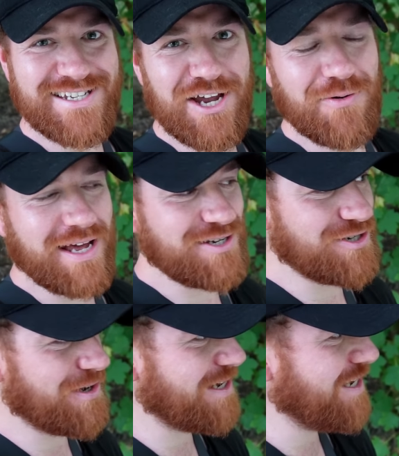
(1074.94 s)
that I don't
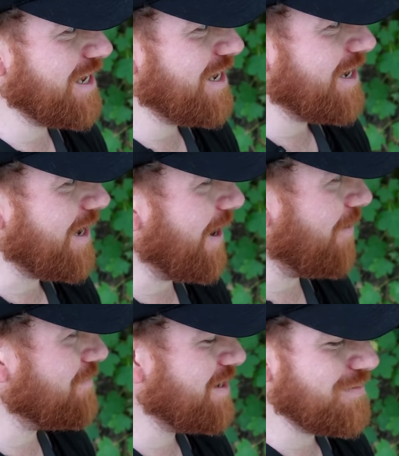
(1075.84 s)
enjoy,
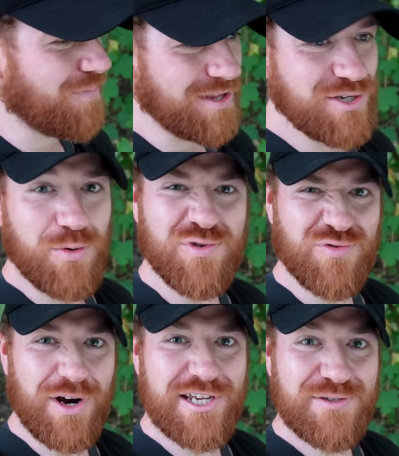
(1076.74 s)
um, but this one
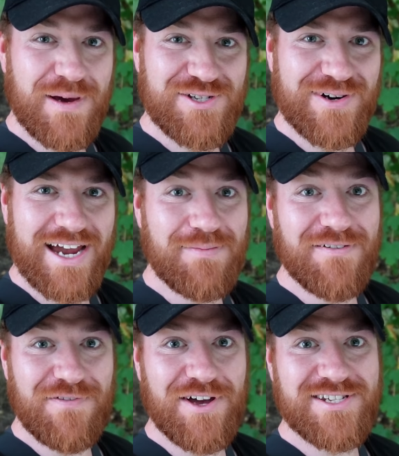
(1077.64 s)
was really special
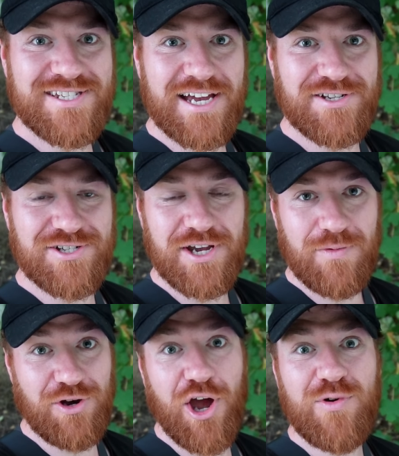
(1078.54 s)
getting my first
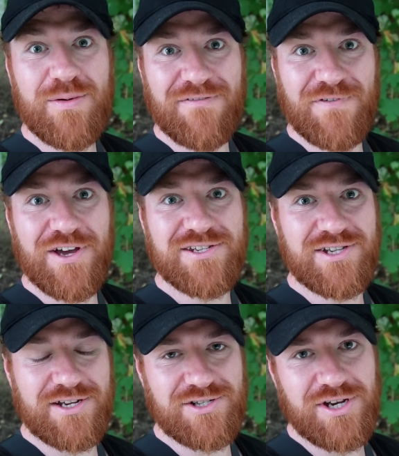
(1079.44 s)
tench, well not only my
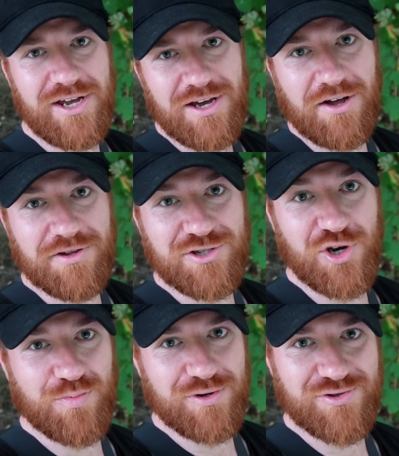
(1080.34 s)
first tench on the
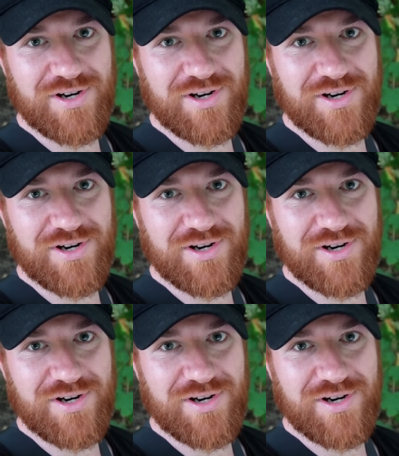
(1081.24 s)
super